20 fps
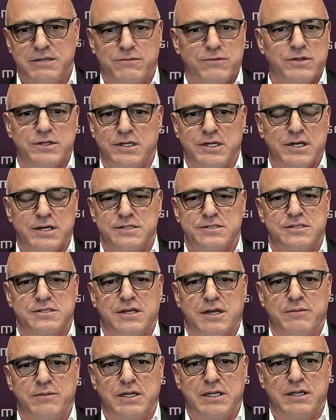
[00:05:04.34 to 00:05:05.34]
it really
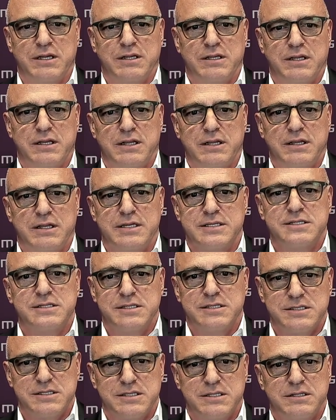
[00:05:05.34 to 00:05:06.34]
is i mean it, this
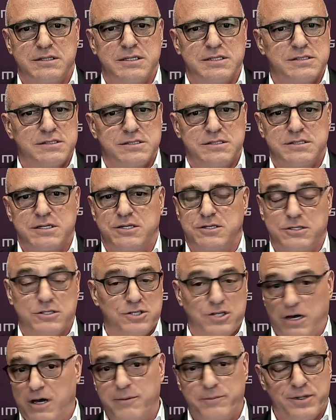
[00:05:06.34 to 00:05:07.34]
is this is a
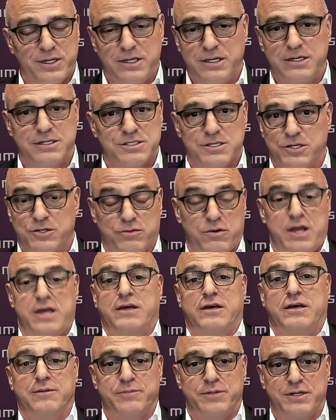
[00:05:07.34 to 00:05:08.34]
good company it's a
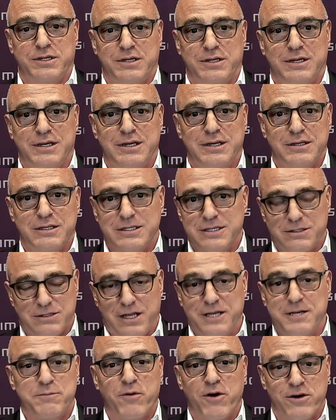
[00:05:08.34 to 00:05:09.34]
great company
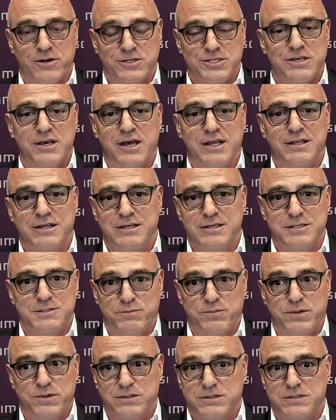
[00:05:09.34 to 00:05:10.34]
like mark said he's
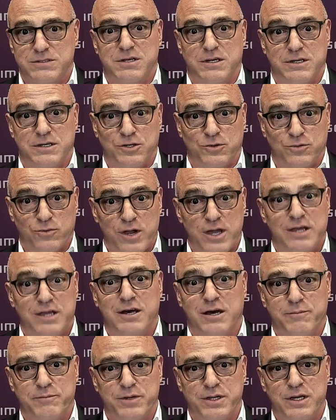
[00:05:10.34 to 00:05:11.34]
built a great
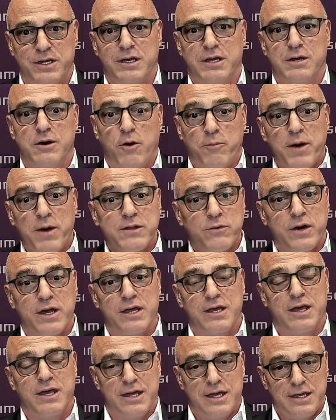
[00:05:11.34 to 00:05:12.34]
company oh by the
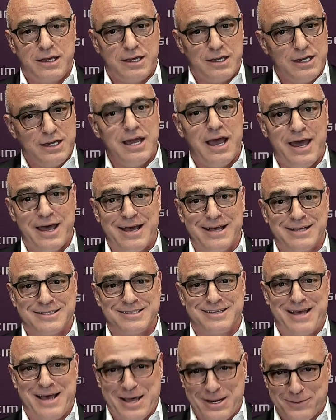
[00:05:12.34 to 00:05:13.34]
way he
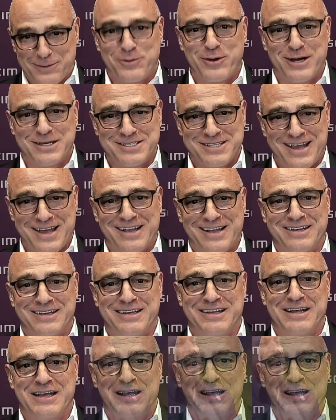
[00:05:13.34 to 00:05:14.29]
has enterprise talent